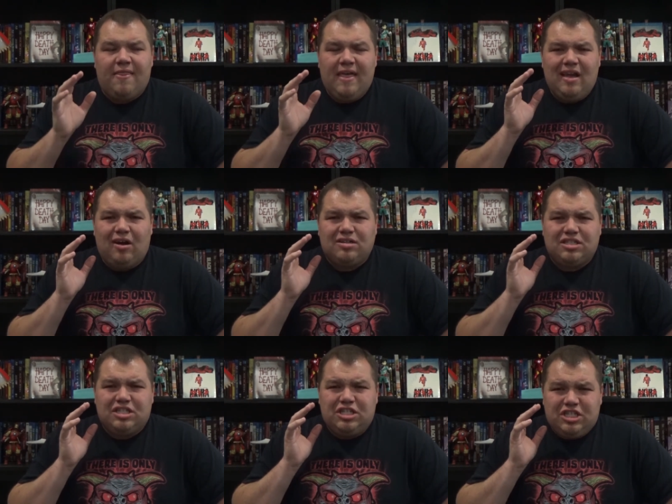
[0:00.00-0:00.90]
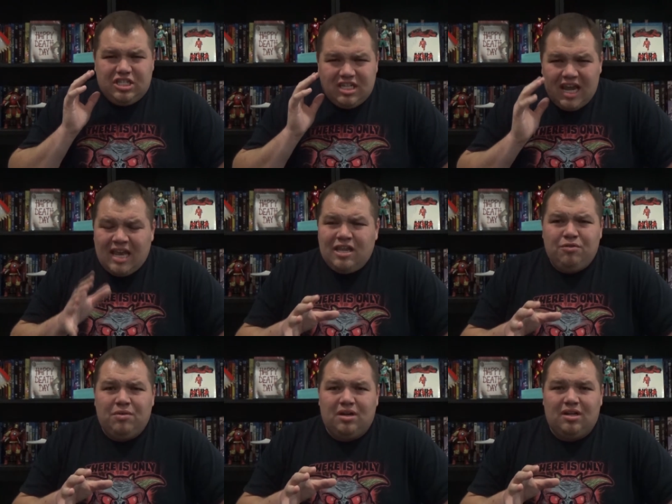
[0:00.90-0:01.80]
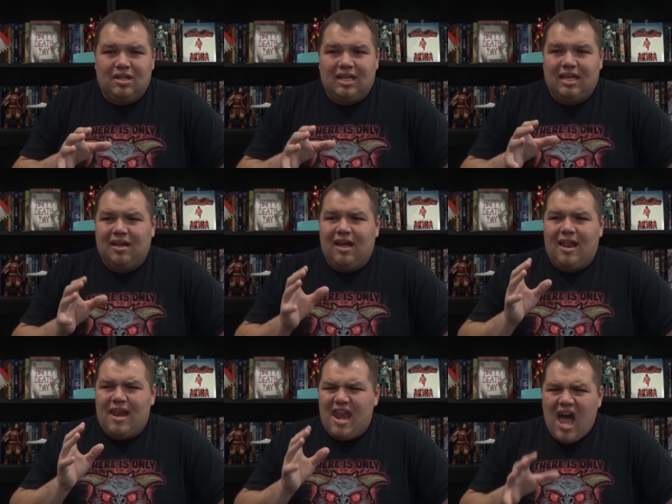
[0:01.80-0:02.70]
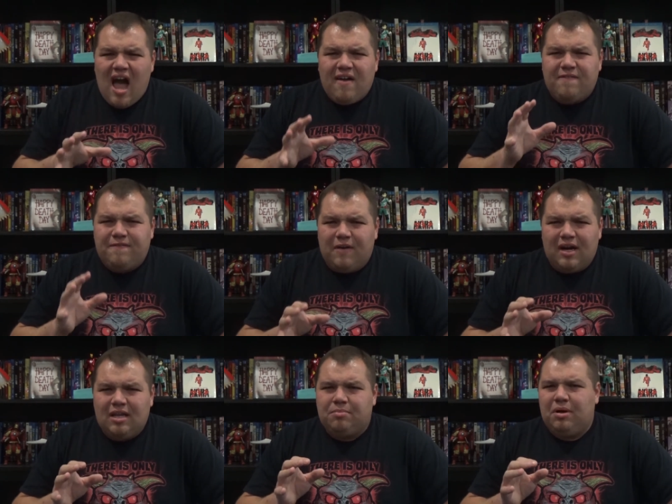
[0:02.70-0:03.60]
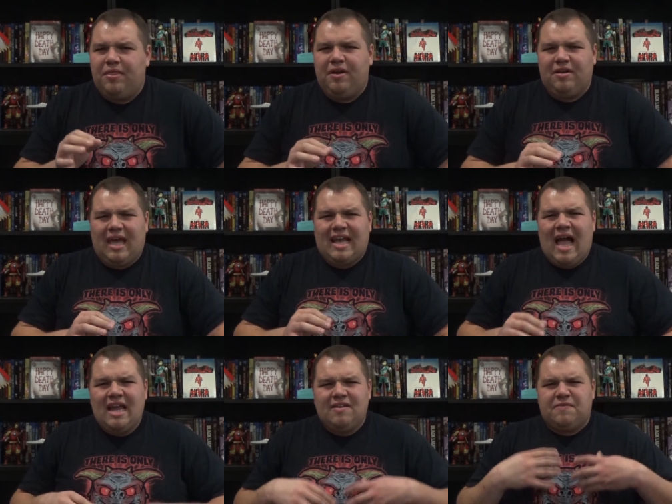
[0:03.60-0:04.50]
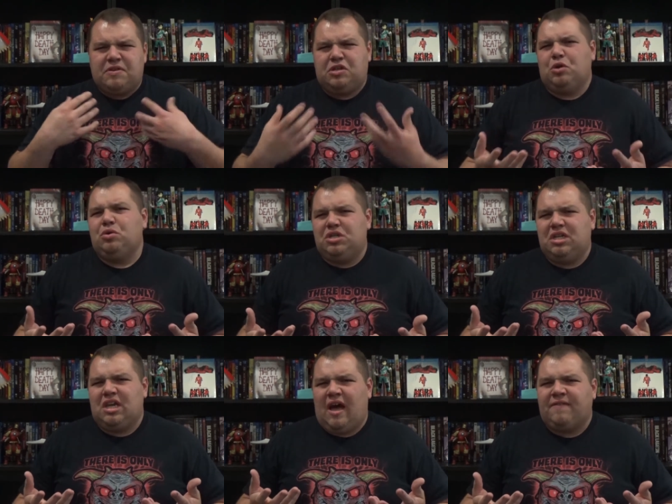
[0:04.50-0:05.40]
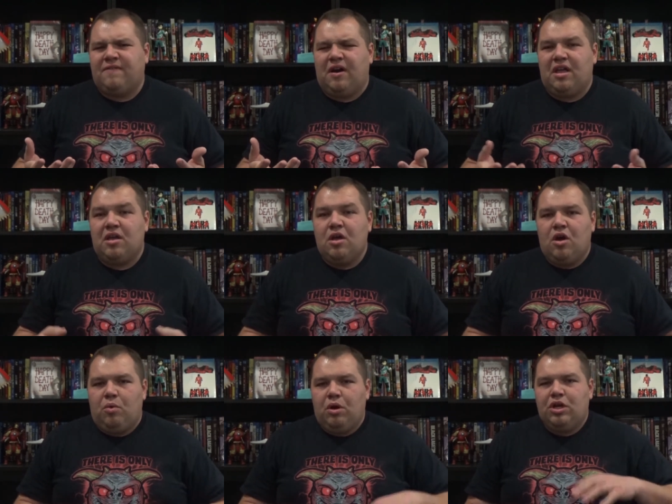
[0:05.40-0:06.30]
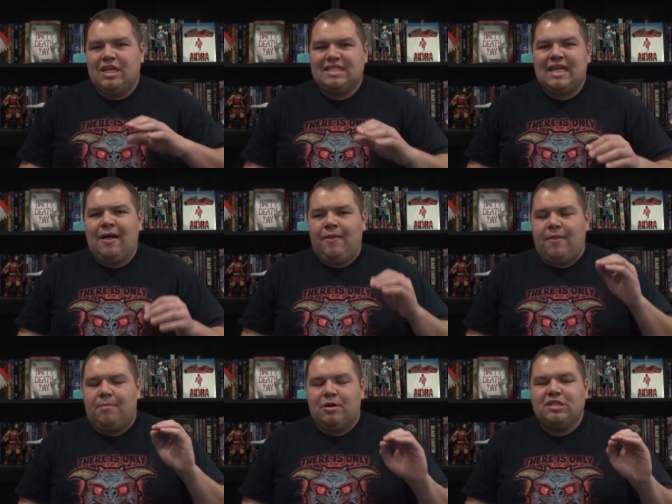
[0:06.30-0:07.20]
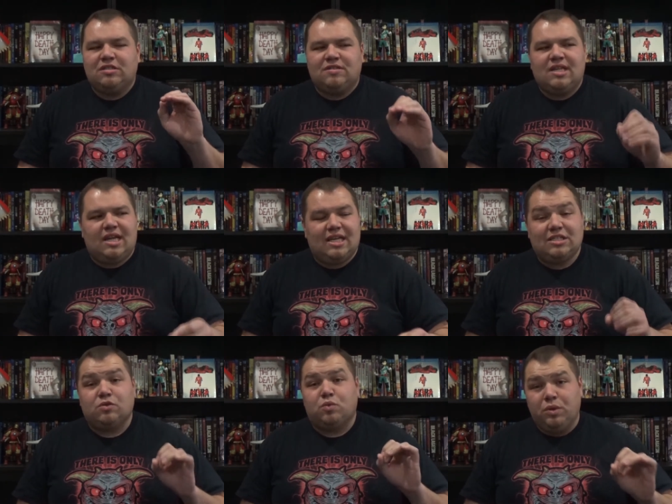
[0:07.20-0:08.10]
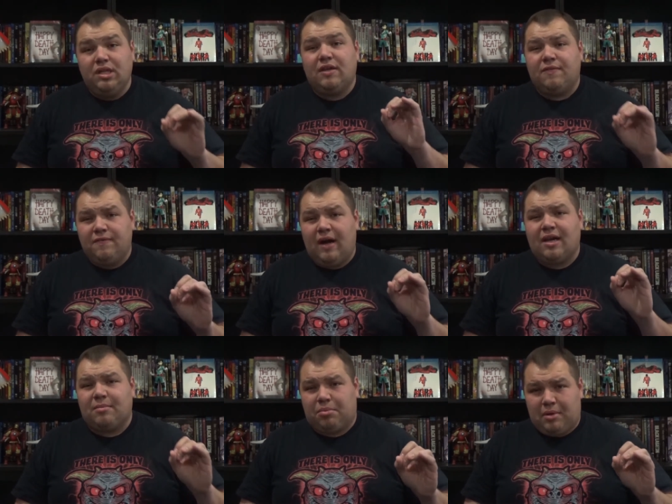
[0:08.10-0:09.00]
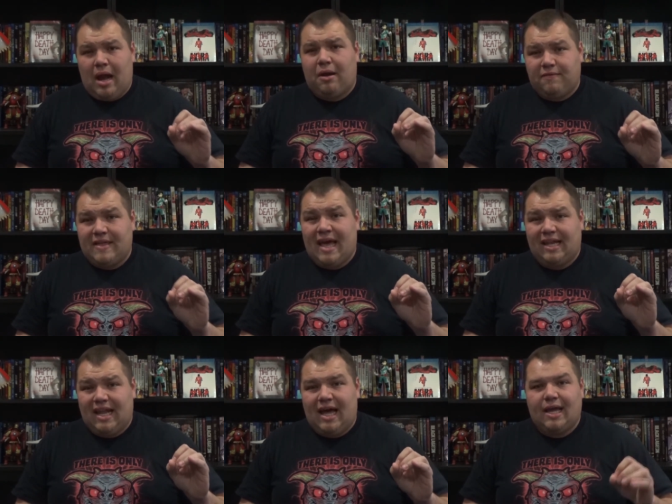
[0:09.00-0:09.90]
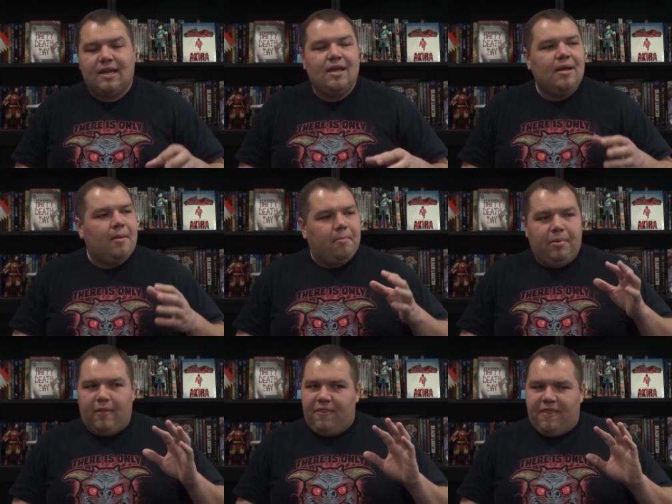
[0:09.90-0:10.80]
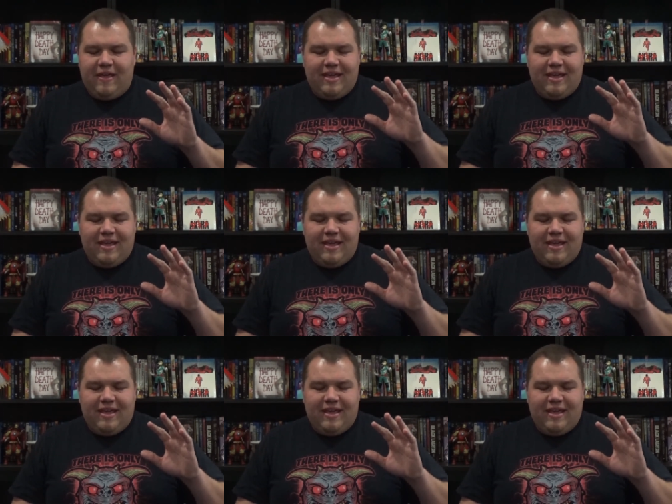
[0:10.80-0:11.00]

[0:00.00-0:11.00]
They are genuinely not funny, but they're that kind of douchey not funny where you can tell the person who said it is really fucking proud of that line. But